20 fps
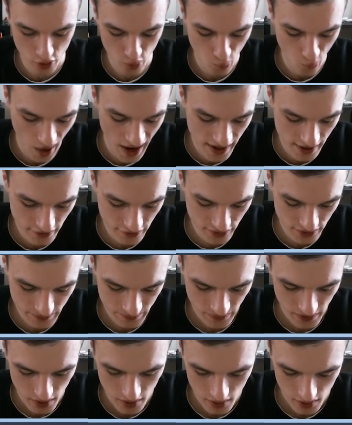waves,
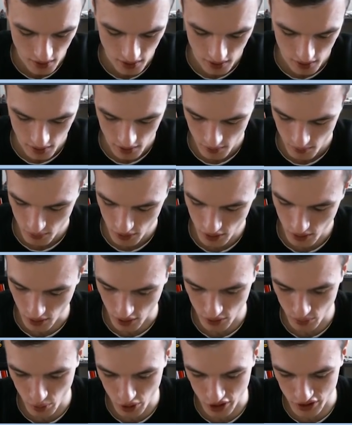
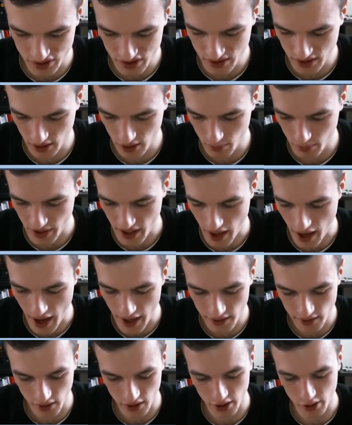because we're still
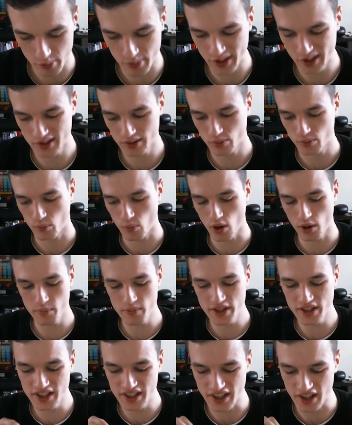behind a little bit. 1
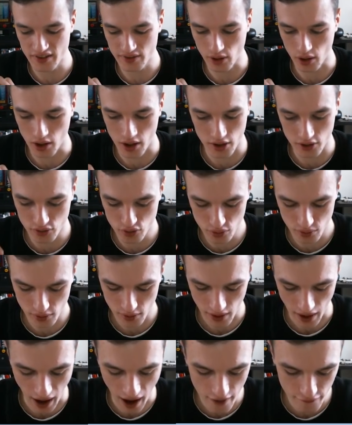minute is
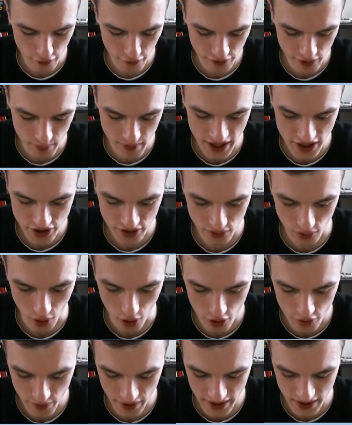half of the match is
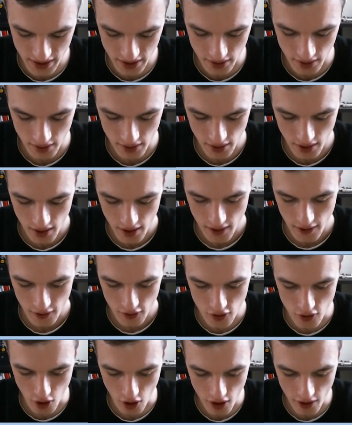already
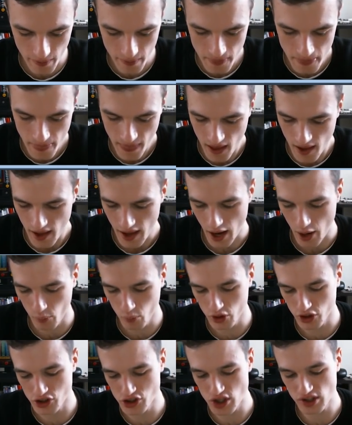gone, and
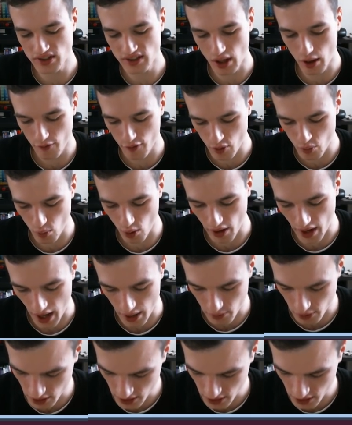we're just having 100